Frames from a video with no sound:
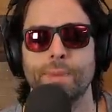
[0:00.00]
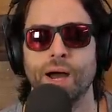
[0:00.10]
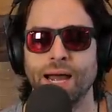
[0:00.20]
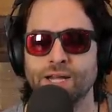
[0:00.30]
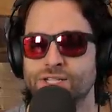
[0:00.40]

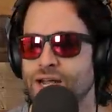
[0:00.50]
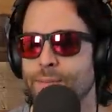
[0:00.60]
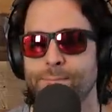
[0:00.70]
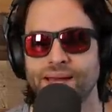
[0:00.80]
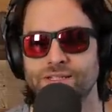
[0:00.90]
I could take
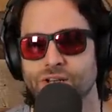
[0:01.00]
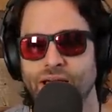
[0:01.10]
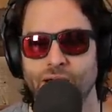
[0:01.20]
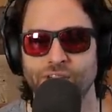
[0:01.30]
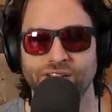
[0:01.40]
a mental
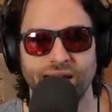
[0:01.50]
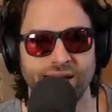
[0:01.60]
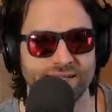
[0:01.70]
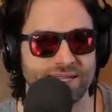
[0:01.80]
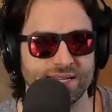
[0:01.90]
health
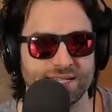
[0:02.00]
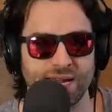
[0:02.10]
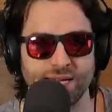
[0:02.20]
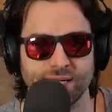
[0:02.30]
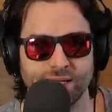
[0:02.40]
day, as they say.